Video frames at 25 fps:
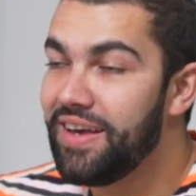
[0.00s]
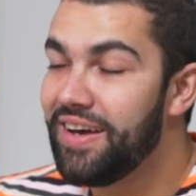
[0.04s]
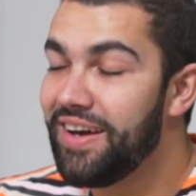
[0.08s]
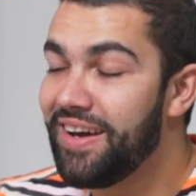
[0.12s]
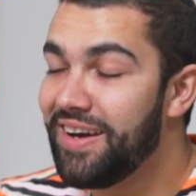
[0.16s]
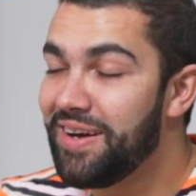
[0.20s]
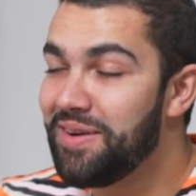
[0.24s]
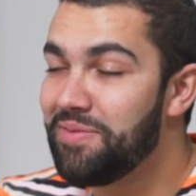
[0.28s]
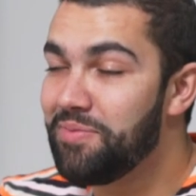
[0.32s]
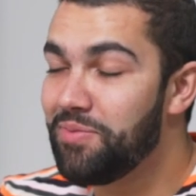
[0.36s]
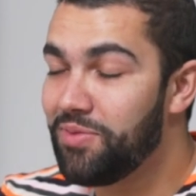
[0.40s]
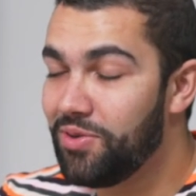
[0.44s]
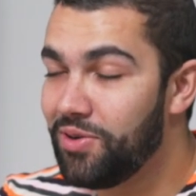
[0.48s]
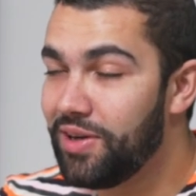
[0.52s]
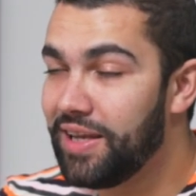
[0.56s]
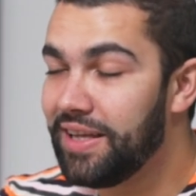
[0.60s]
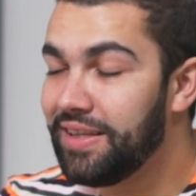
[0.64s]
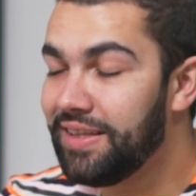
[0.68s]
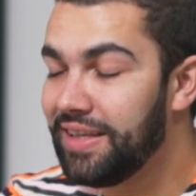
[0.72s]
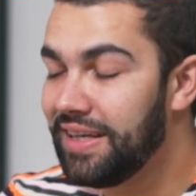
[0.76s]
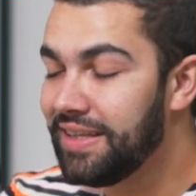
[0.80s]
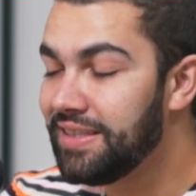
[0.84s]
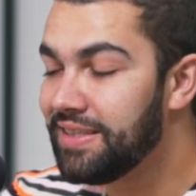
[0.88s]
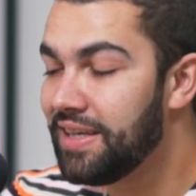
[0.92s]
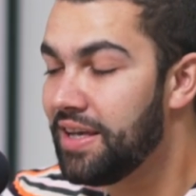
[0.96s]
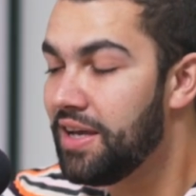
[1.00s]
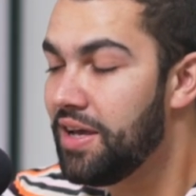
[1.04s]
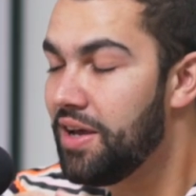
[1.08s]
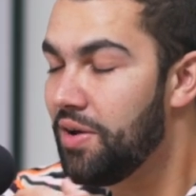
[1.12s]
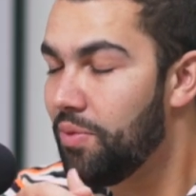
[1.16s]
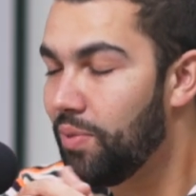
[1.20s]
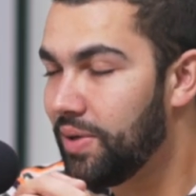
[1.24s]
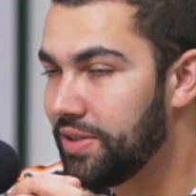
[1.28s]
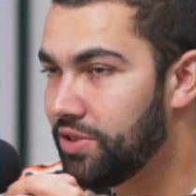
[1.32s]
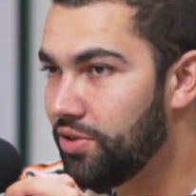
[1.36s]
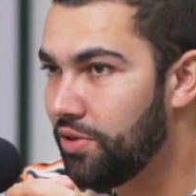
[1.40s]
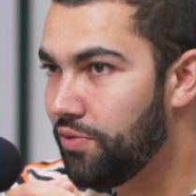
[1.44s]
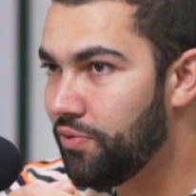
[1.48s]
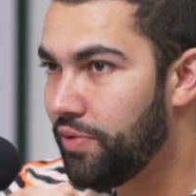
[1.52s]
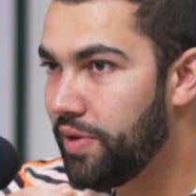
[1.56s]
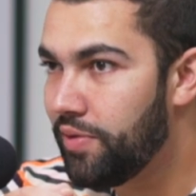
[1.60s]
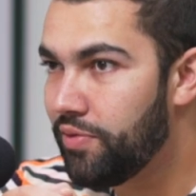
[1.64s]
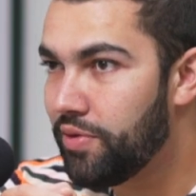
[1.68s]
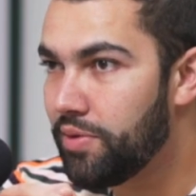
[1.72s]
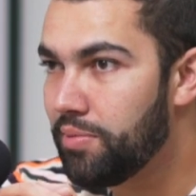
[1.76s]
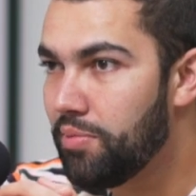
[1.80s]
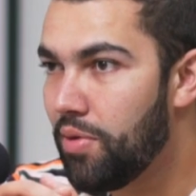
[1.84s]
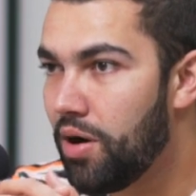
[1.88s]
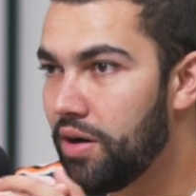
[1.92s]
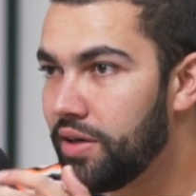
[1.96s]
Okay, thanks. What's your
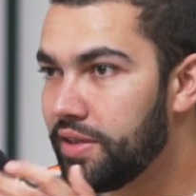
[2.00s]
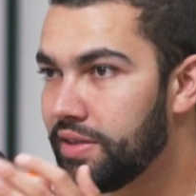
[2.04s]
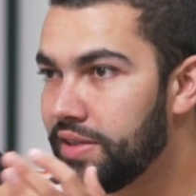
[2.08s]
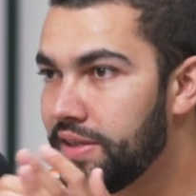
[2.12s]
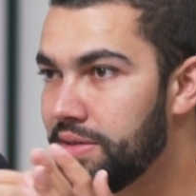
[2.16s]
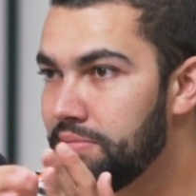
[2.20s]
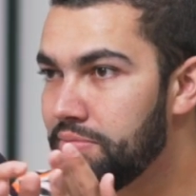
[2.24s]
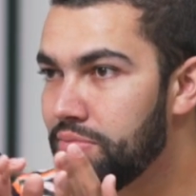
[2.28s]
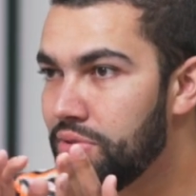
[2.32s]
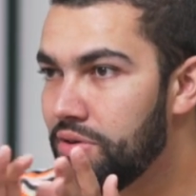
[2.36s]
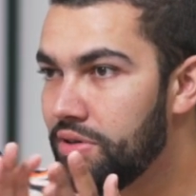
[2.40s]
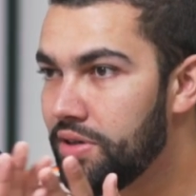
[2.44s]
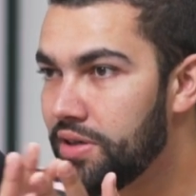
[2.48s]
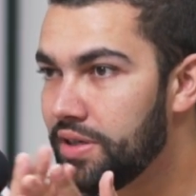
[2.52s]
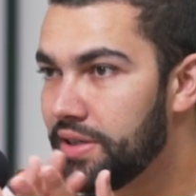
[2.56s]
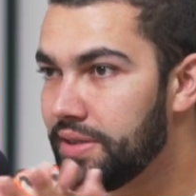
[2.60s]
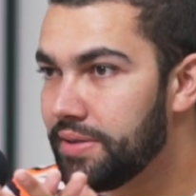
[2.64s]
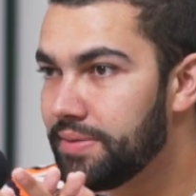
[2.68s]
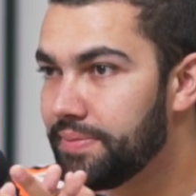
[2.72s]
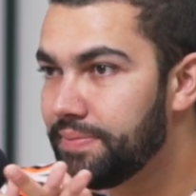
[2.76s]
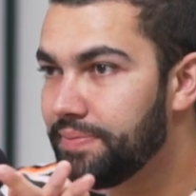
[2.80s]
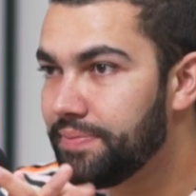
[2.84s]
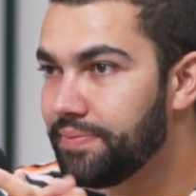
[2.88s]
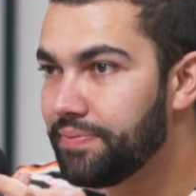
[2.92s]
favorite marketing book?